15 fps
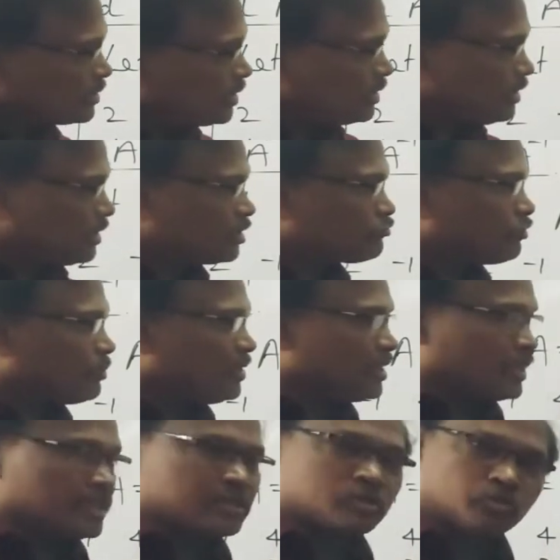then it will be
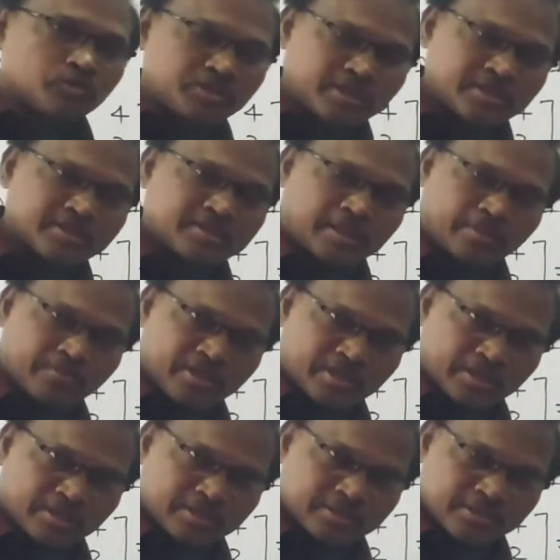also changed
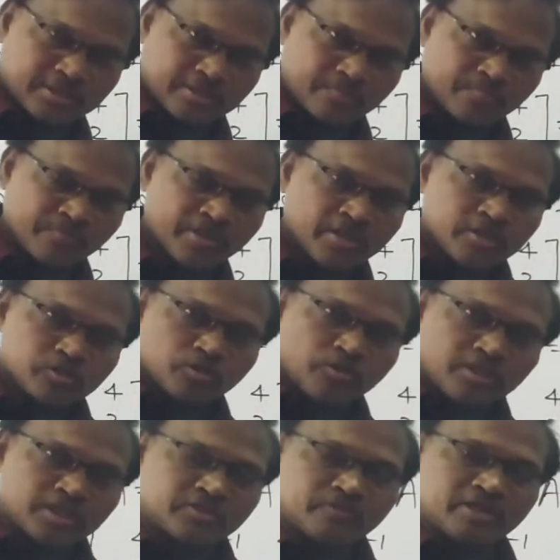simultaneously. So
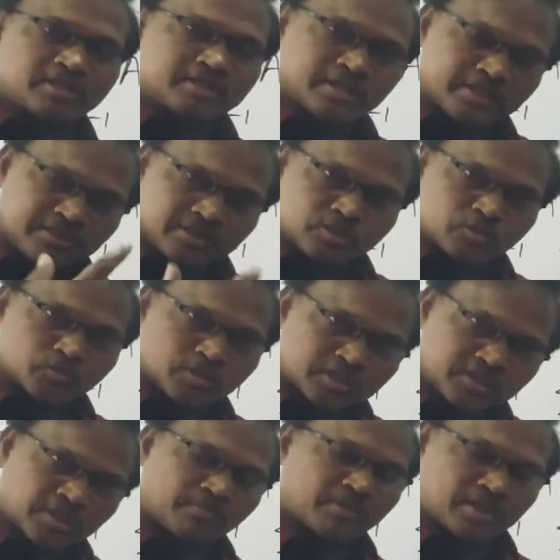it will change into the
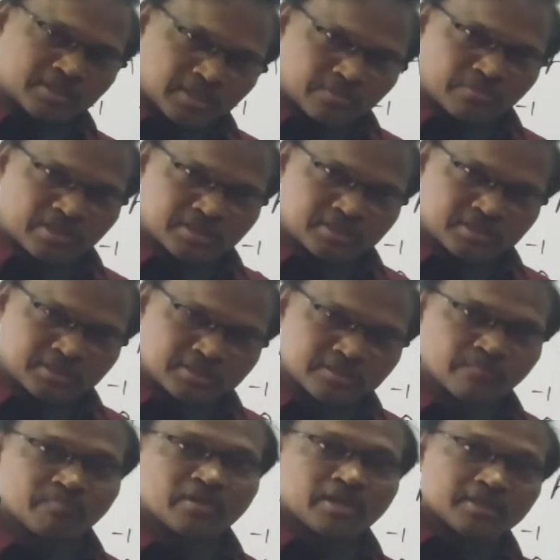some other
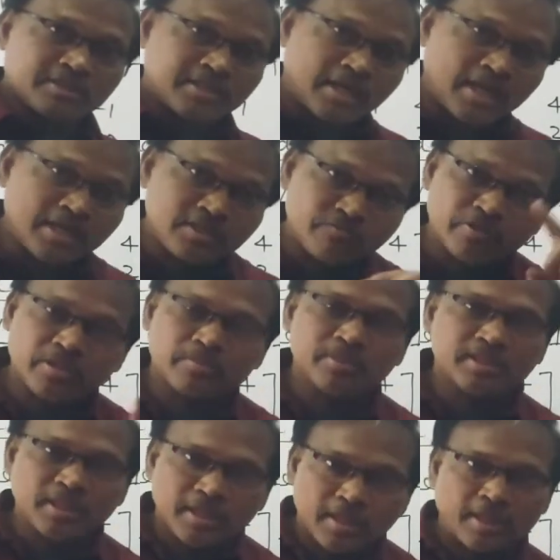matrix. That will be
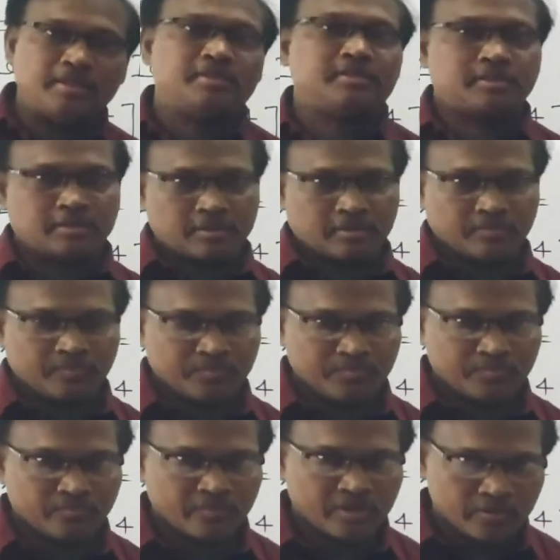the answer.
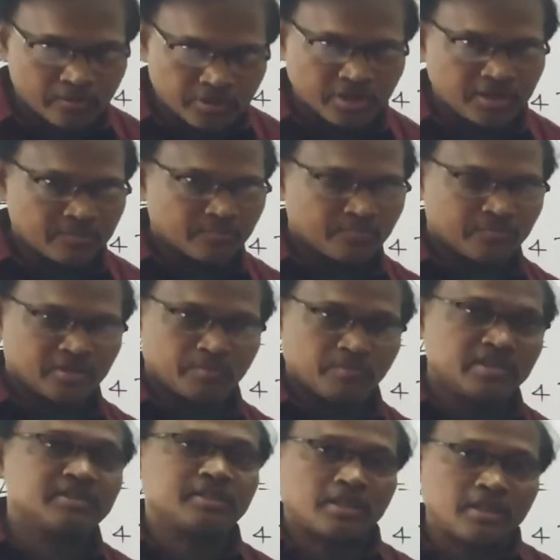Okay,
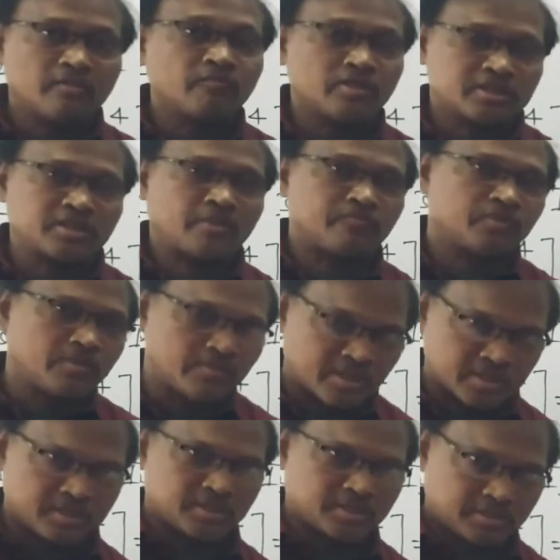means inverse of the
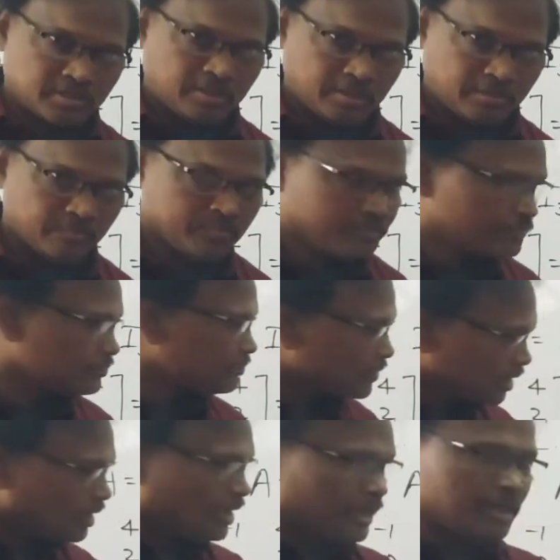matrix A.
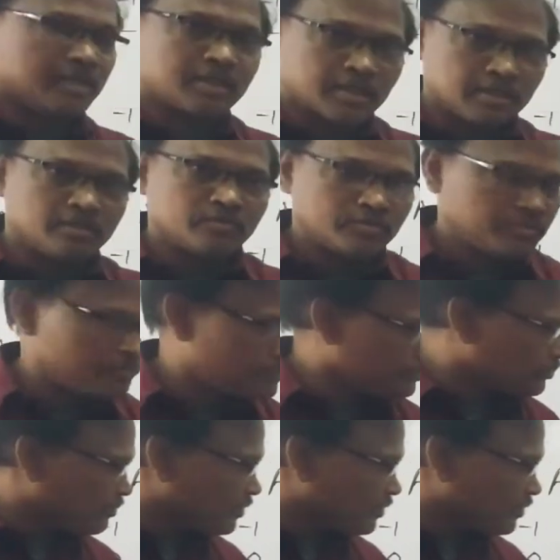I will tell you.